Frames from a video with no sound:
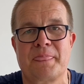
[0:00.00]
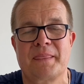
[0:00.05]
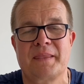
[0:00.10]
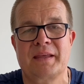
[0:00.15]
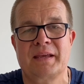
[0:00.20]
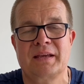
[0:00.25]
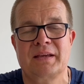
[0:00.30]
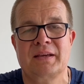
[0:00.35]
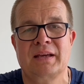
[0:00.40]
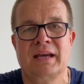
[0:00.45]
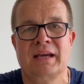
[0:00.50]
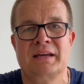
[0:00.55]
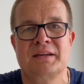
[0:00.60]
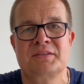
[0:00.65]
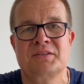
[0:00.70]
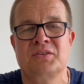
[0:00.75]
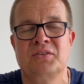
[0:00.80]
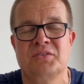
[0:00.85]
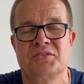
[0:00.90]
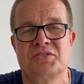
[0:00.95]

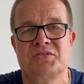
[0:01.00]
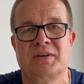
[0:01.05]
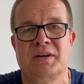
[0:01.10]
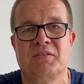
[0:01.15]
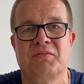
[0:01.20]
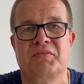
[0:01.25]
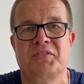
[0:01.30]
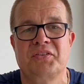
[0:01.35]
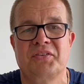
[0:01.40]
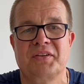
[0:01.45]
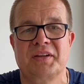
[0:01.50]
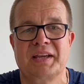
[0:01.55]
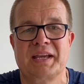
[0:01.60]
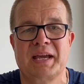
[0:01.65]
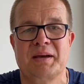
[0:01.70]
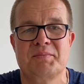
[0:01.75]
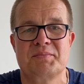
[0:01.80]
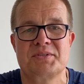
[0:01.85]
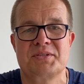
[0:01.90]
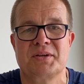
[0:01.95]
Alfriston
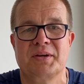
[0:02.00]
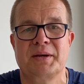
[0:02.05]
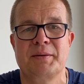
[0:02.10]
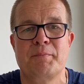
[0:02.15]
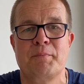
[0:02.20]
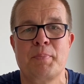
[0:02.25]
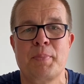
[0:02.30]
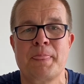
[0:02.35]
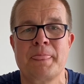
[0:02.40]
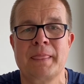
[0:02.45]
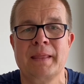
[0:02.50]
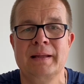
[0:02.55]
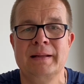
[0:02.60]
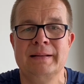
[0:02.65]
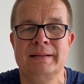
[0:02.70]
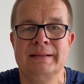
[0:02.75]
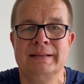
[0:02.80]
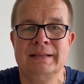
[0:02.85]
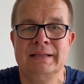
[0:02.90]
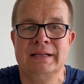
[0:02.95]
campsite.
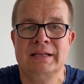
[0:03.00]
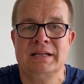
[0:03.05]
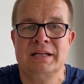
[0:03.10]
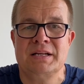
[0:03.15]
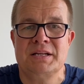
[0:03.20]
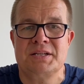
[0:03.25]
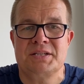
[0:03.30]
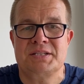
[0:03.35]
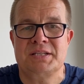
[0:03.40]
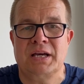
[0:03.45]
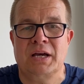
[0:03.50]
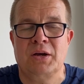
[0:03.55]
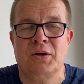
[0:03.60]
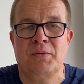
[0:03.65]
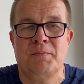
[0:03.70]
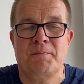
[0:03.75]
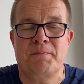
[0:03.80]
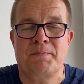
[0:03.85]
So